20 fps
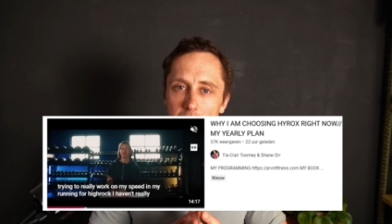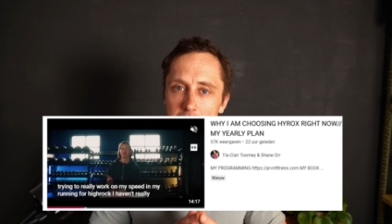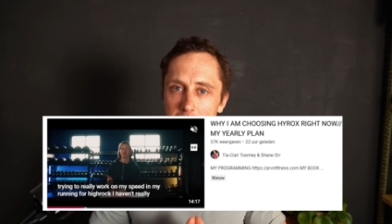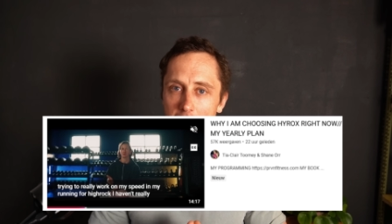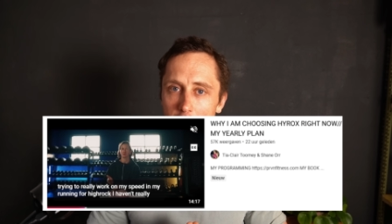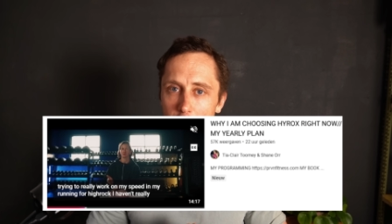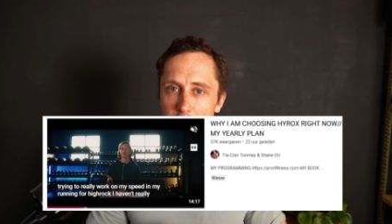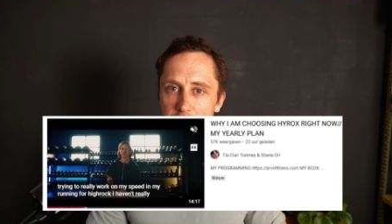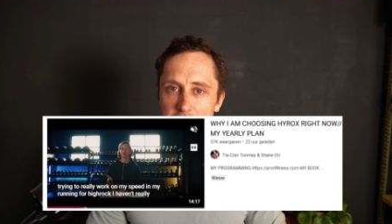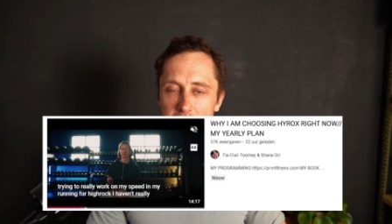
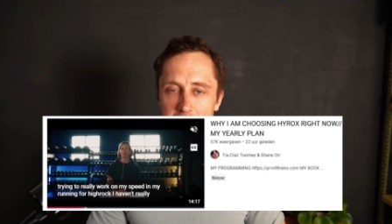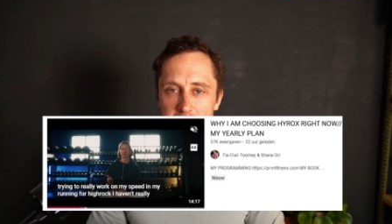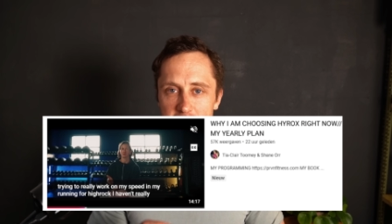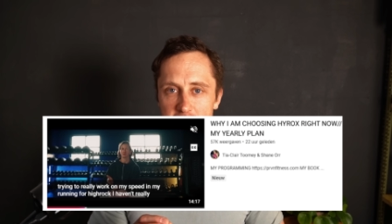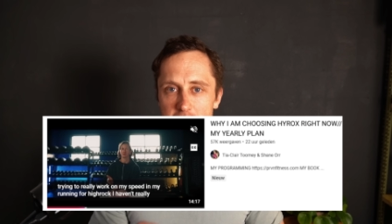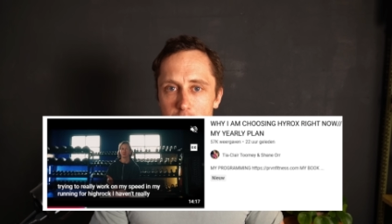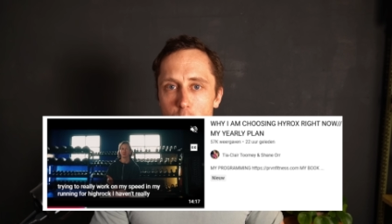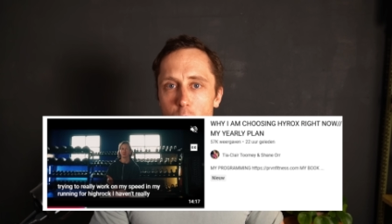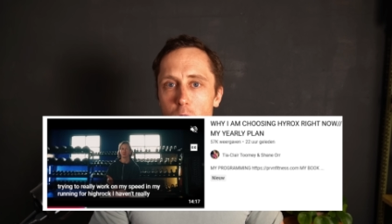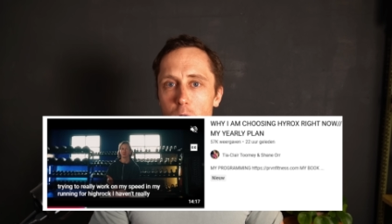announced that
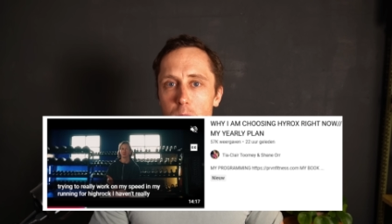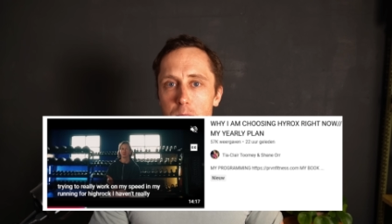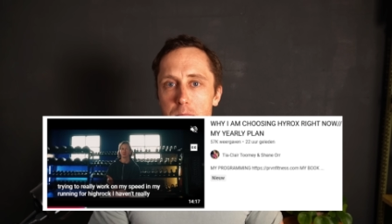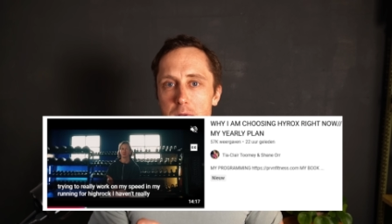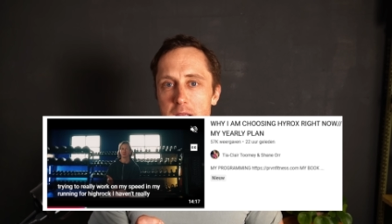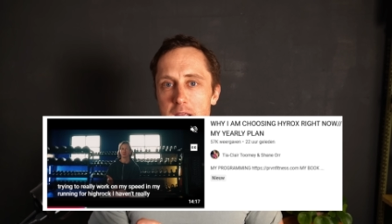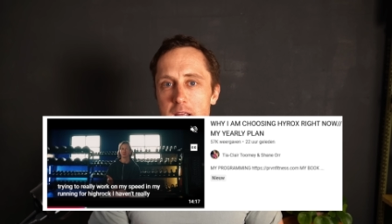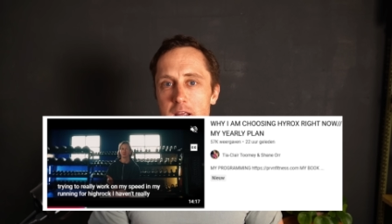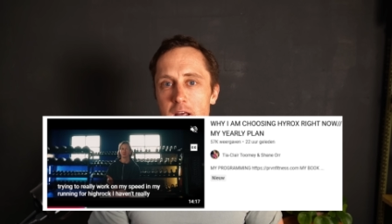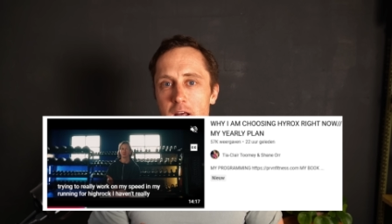she will
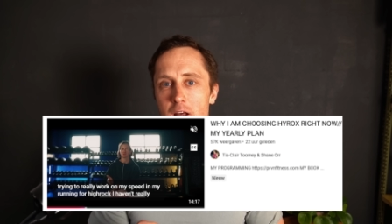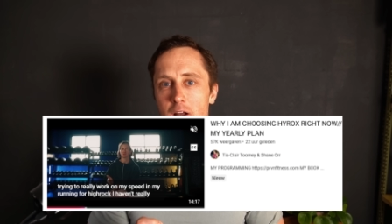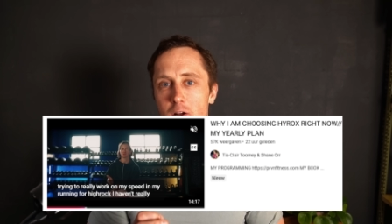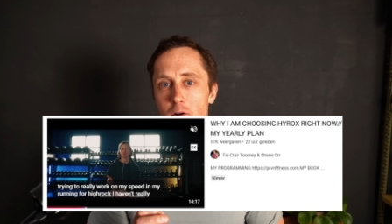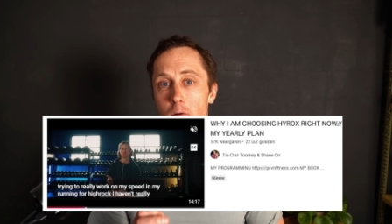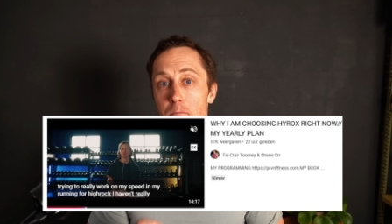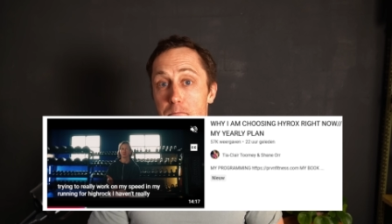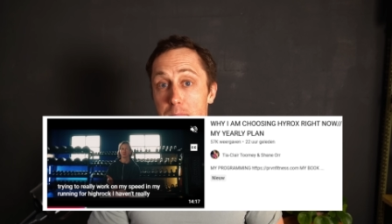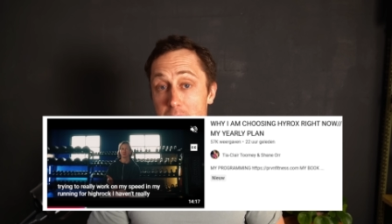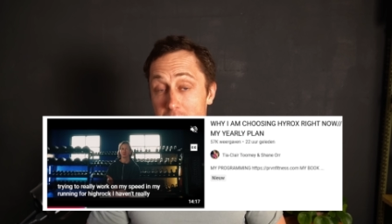be
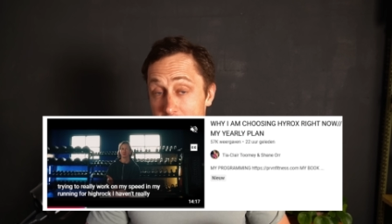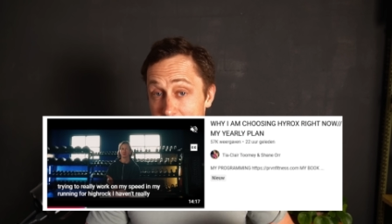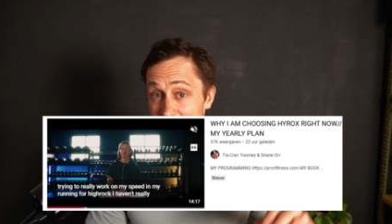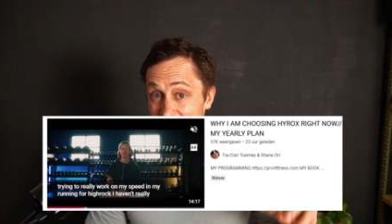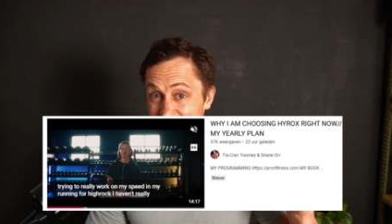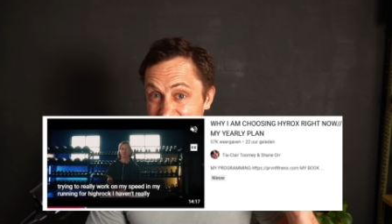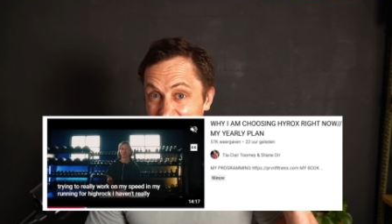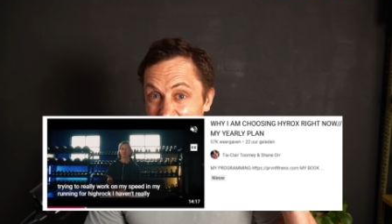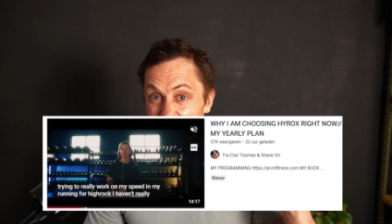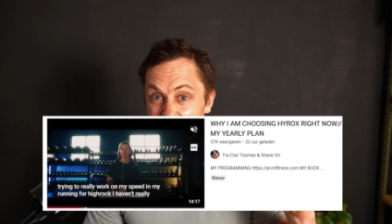competing
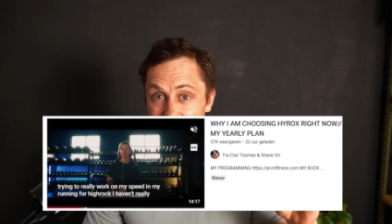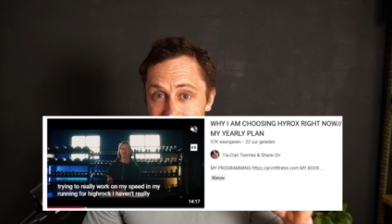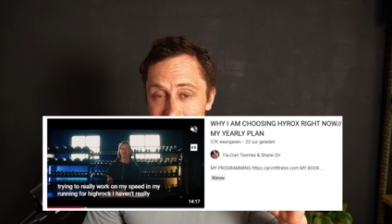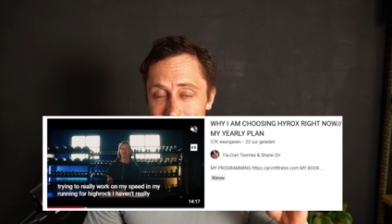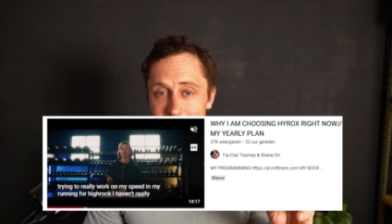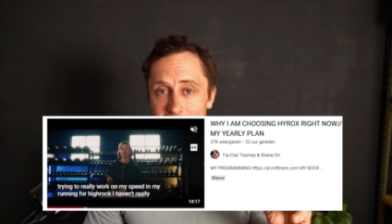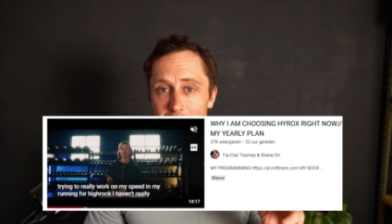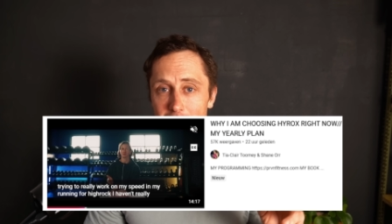at the highest